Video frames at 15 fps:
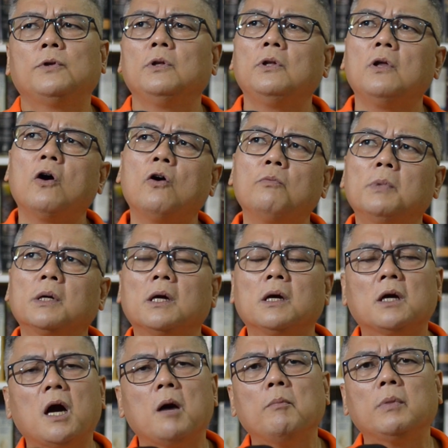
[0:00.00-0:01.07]
hindi ako
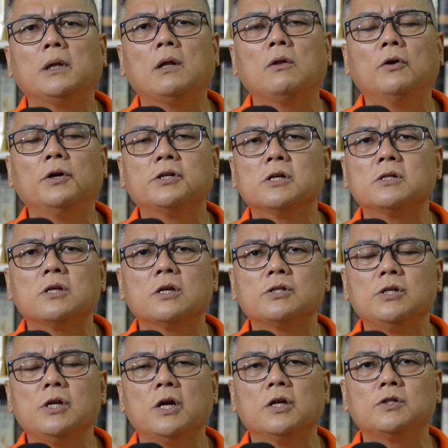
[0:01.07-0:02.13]
magagamit ni Lord dyan sa
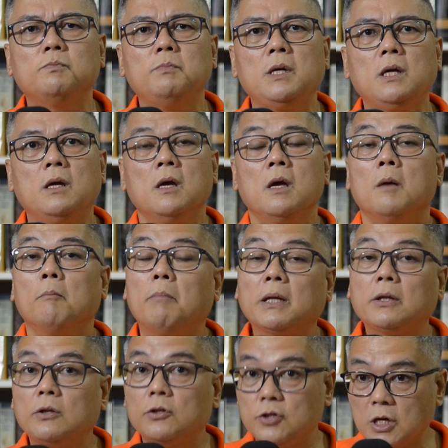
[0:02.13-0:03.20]
CSB. But
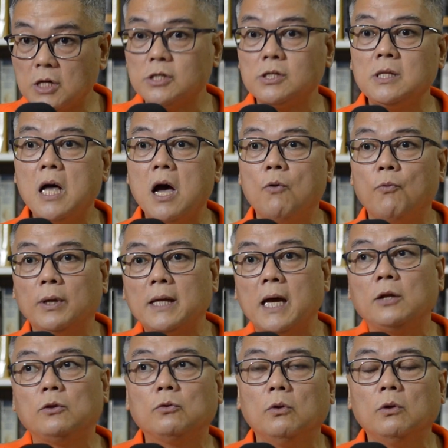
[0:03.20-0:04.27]
just now, when I
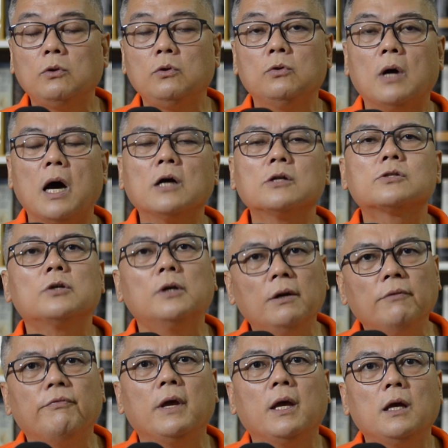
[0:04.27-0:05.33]
told you, ang
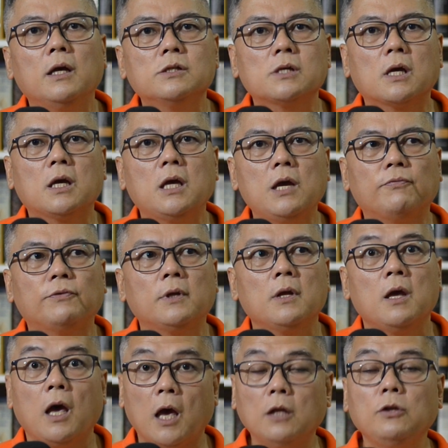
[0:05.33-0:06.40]
serving is a gift,
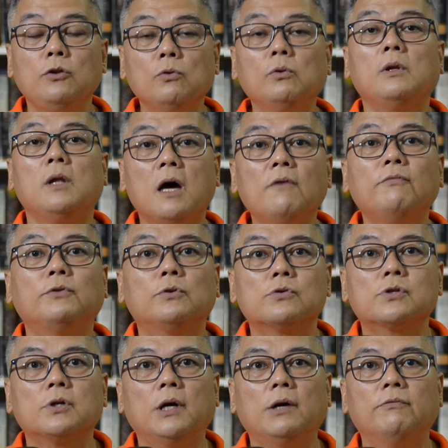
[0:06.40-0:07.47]
and you love to
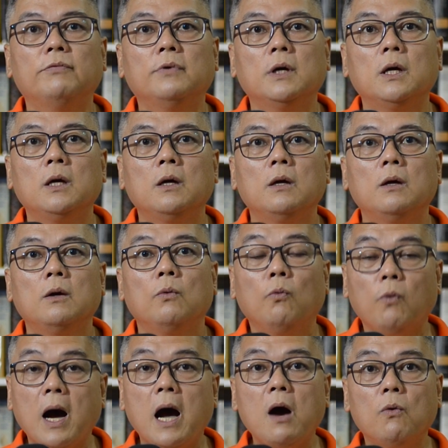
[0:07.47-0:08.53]
serve.
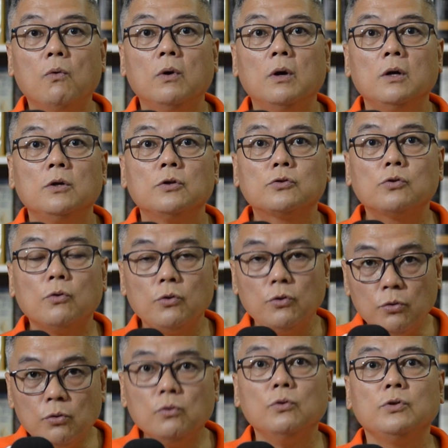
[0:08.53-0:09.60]
Wow! So
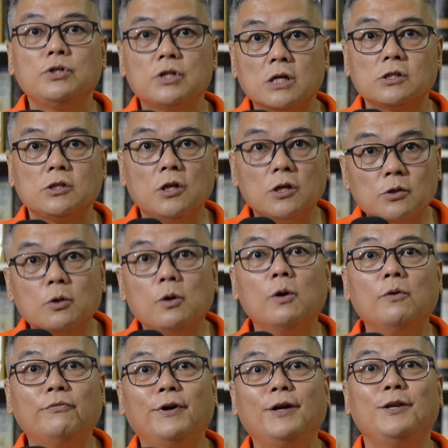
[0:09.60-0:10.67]
you just
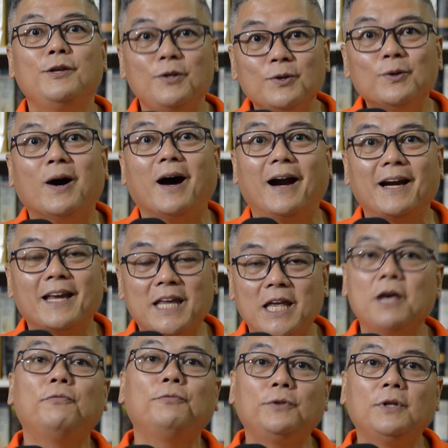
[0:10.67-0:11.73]
discovered you are
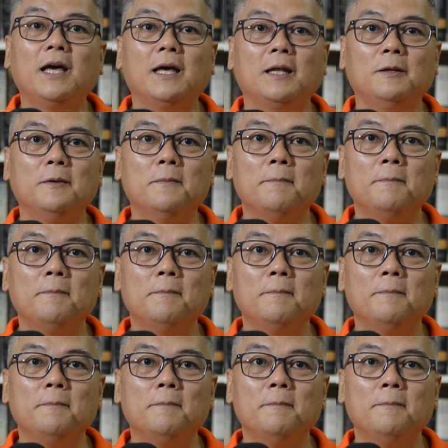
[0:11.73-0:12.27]
gifted.